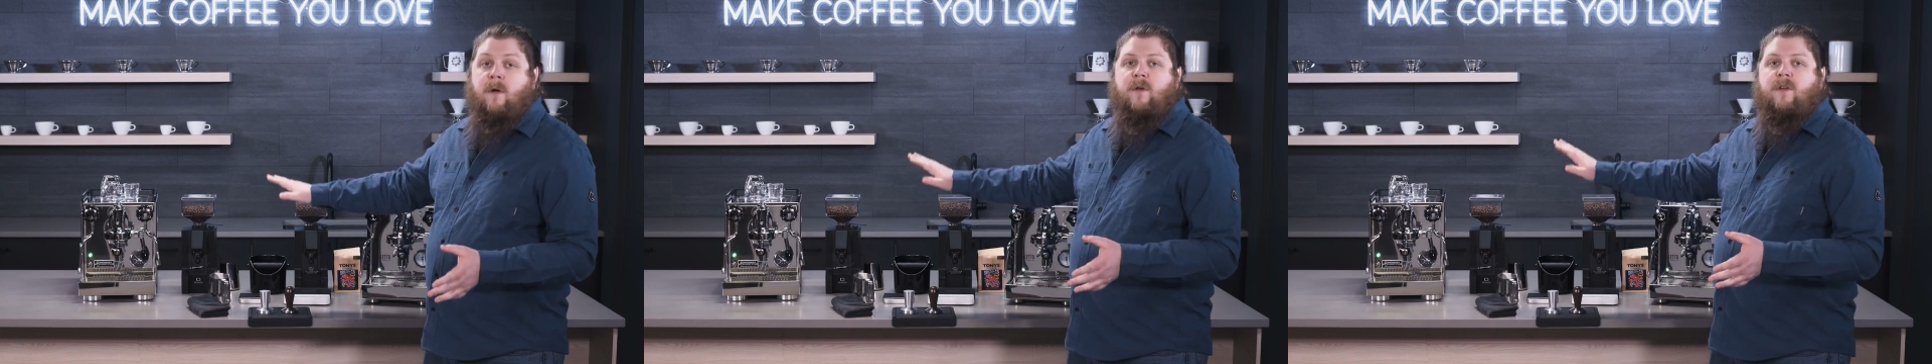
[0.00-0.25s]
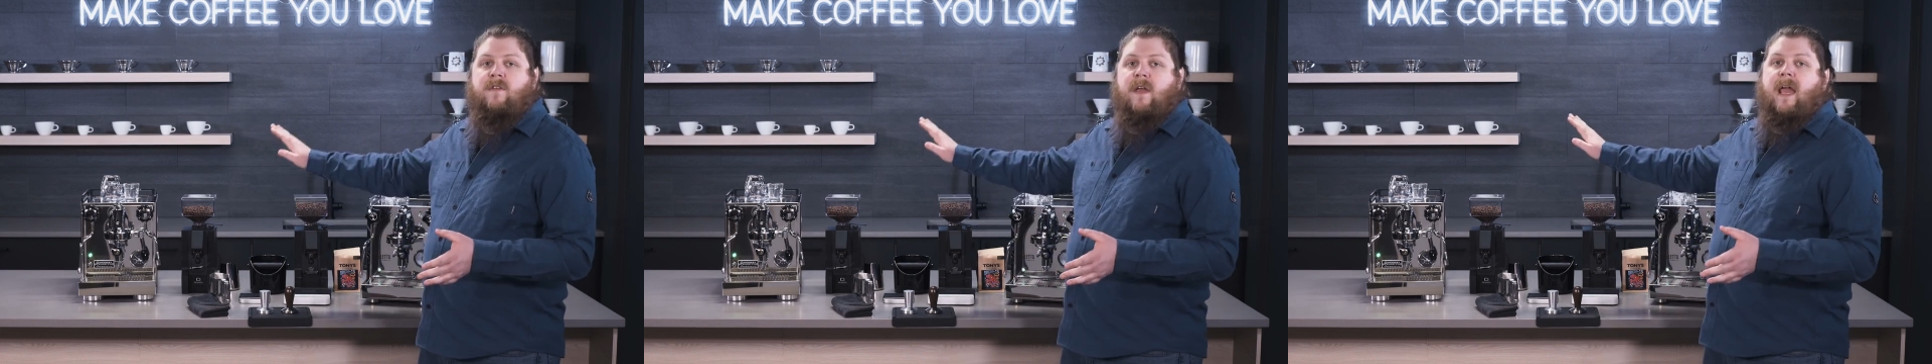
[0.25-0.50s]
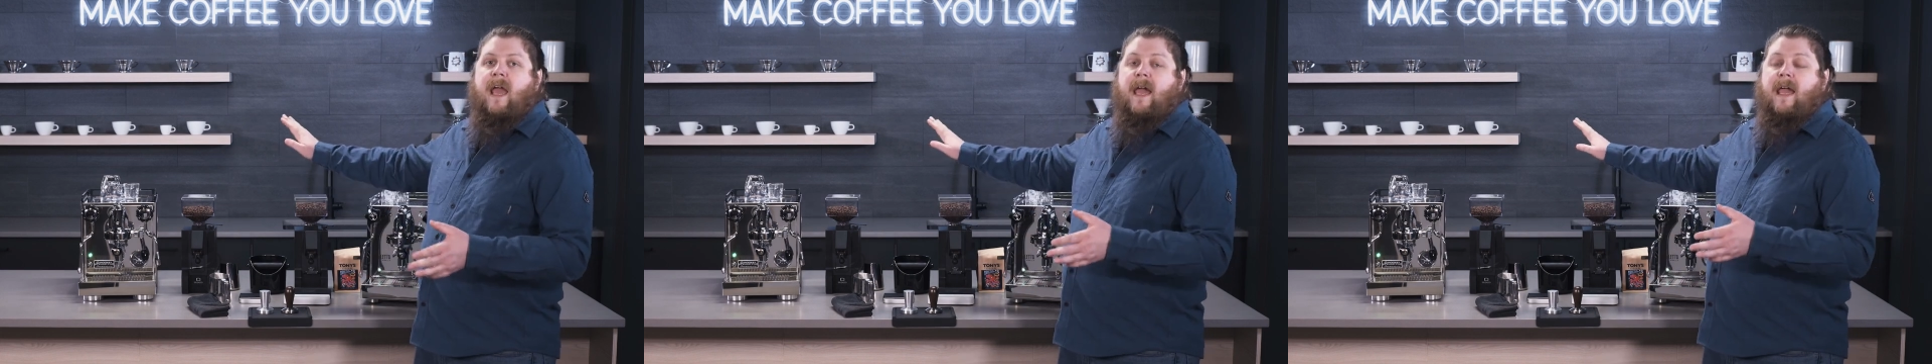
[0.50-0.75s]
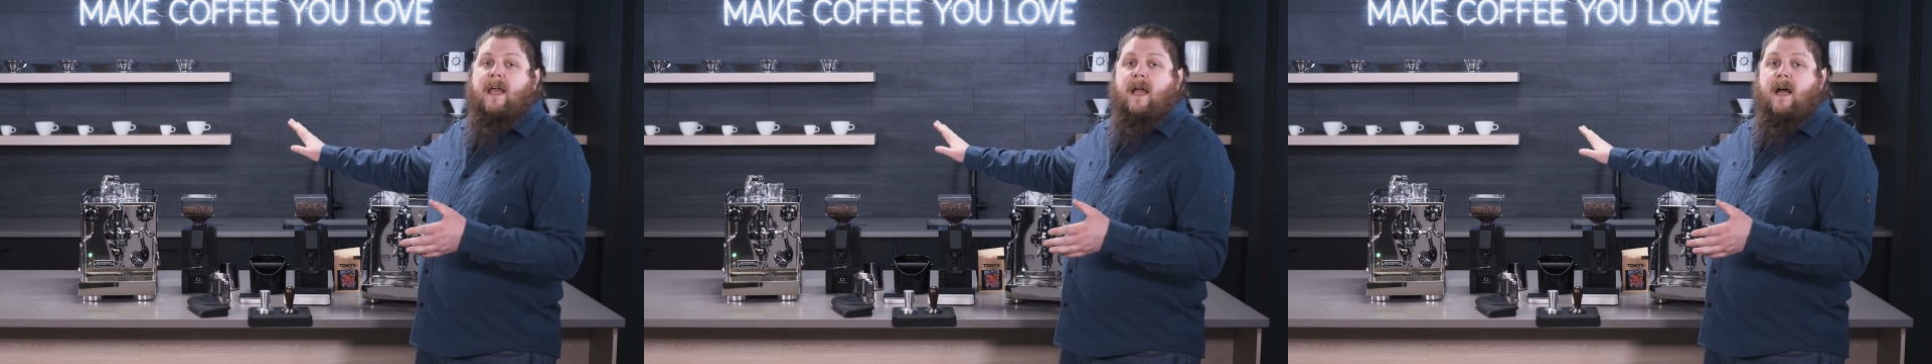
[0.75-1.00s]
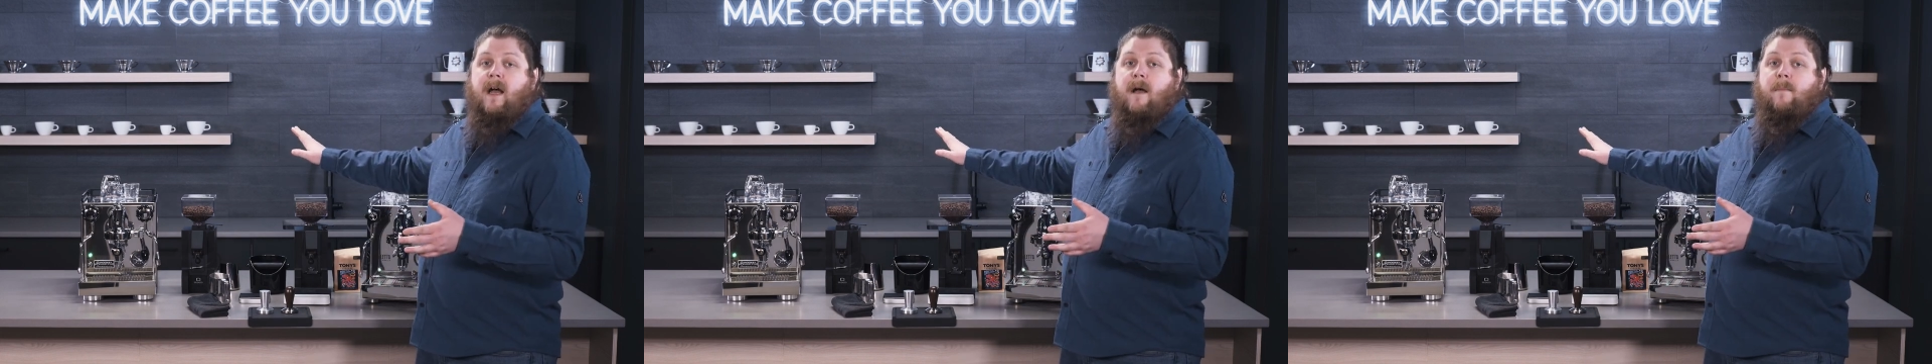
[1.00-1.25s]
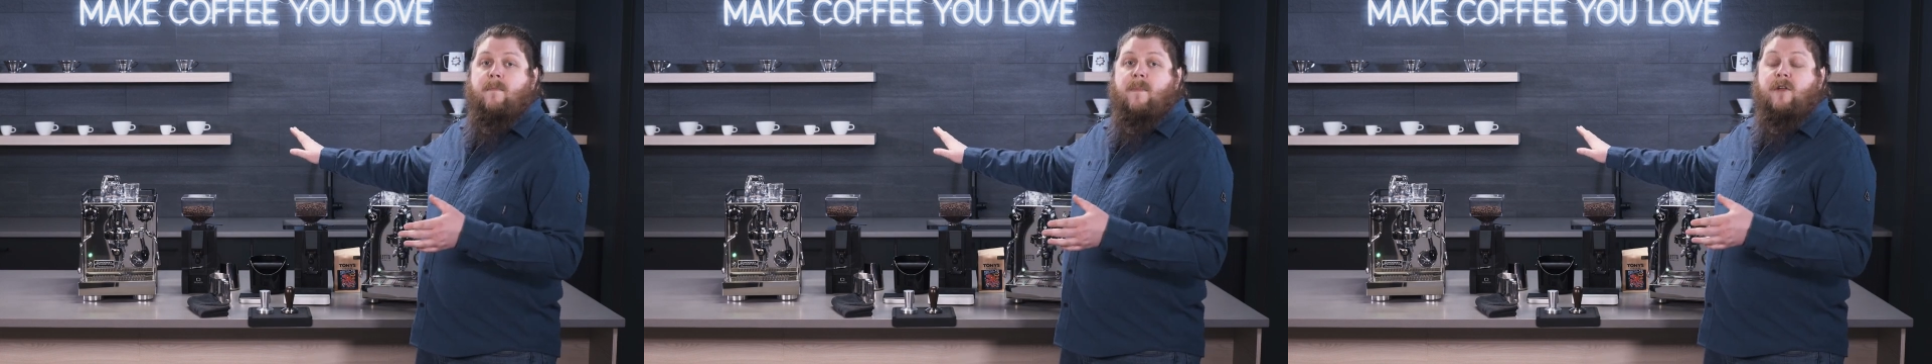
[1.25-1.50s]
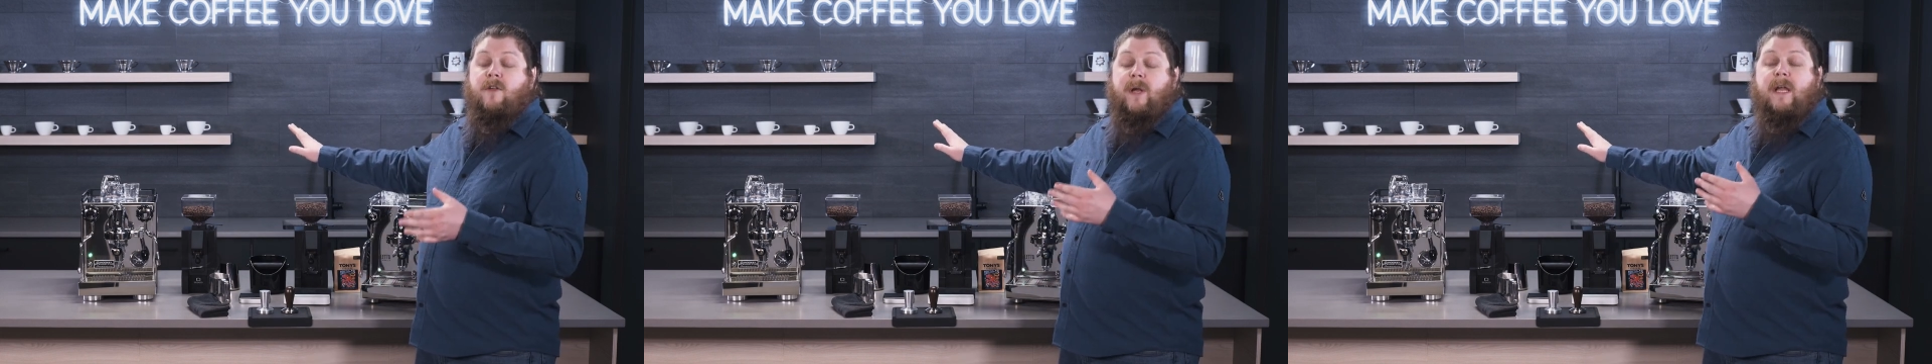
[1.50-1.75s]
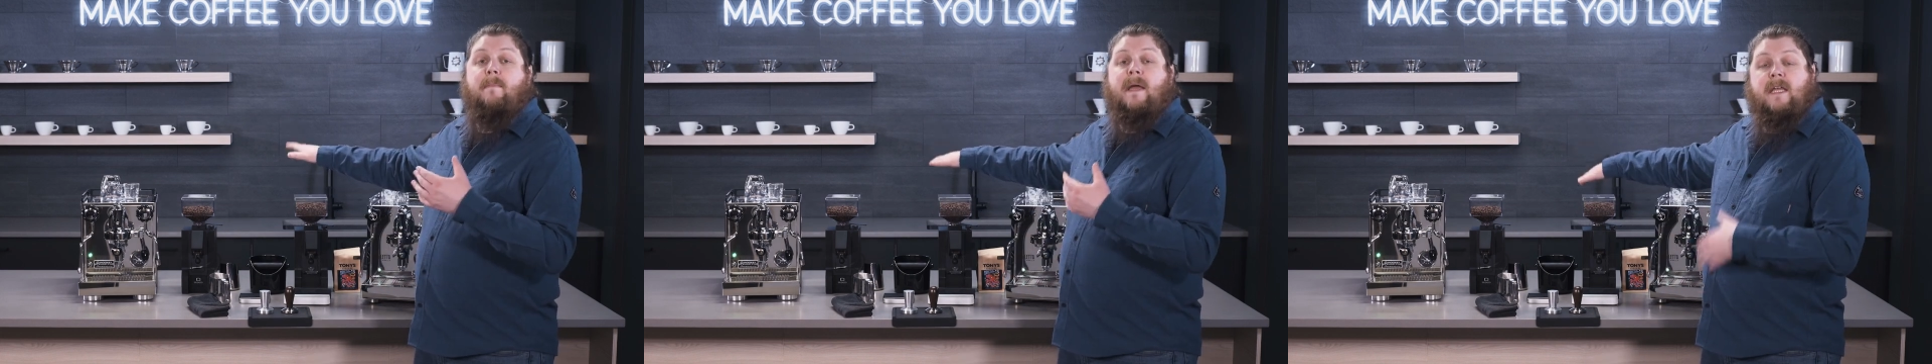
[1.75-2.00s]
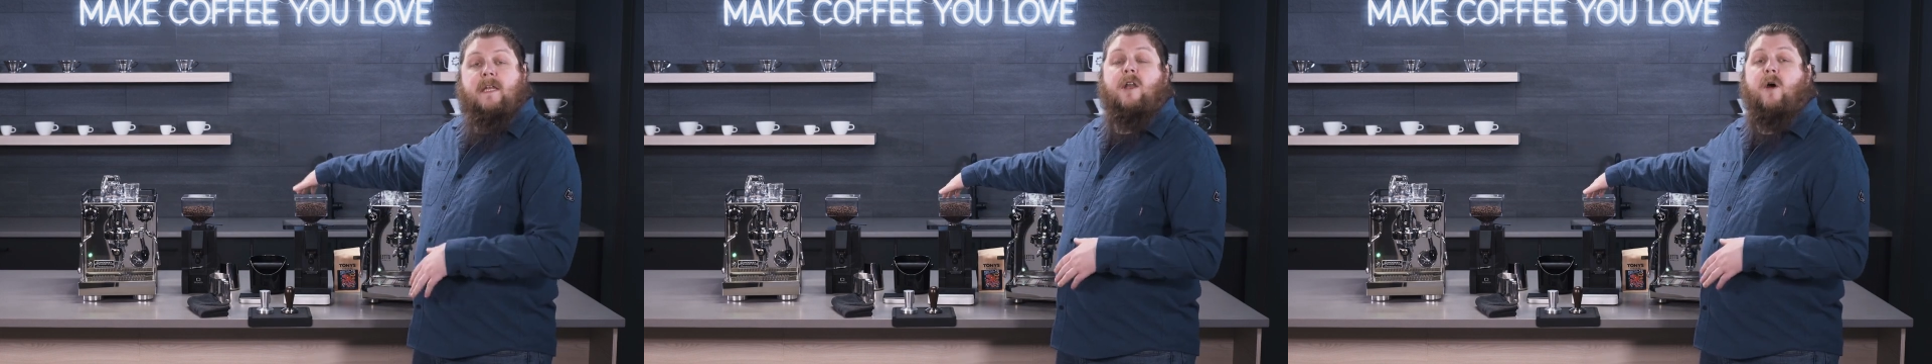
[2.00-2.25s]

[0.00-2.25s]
We're using a um, Eureka Mignon